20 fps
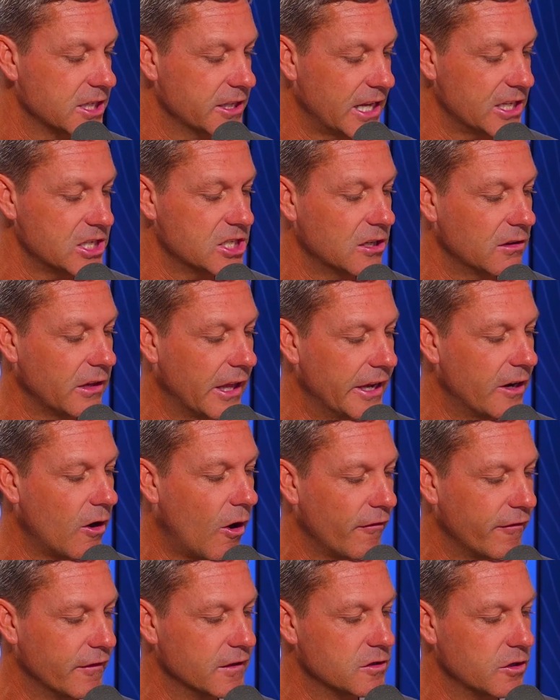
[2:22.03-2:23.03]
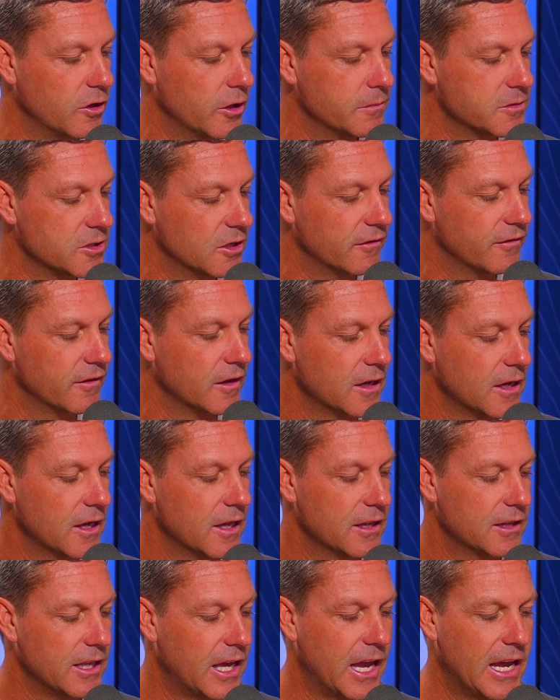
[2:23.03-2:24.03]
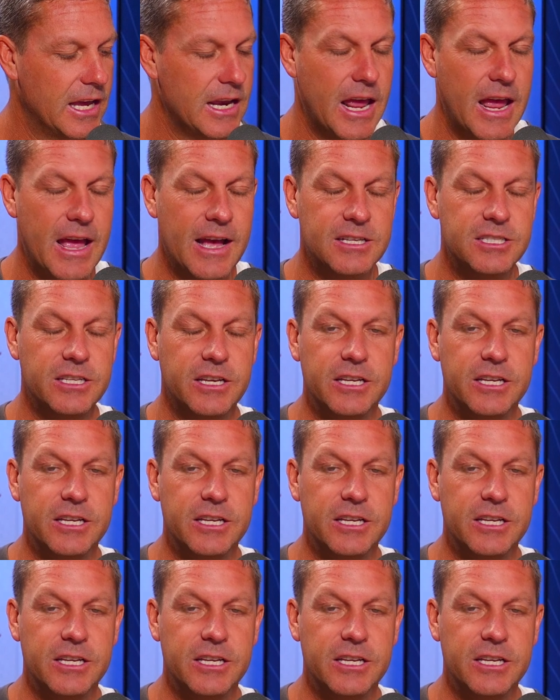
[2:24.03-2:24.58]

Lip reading: and that's your lead-off in terms of the Hen House.